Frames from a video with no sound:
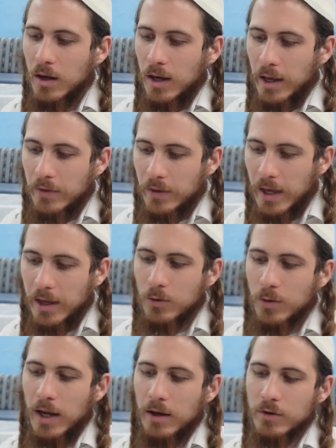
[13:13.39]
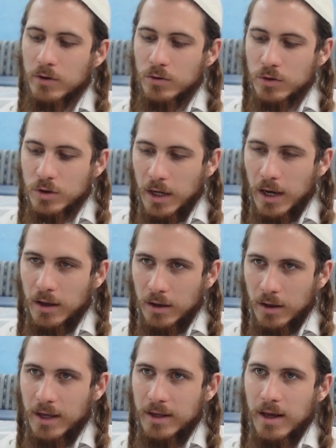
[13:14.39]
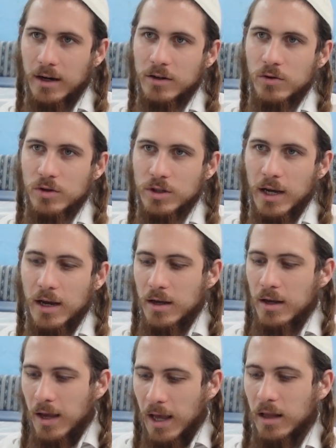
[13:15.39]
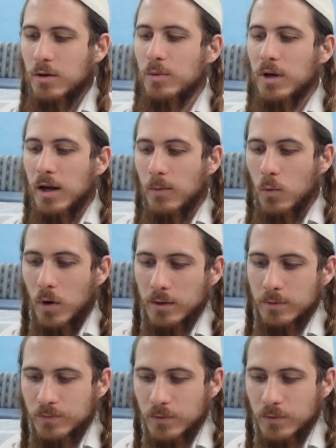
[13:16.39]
and then you have kedusha, the eidah kedusha, and you become one.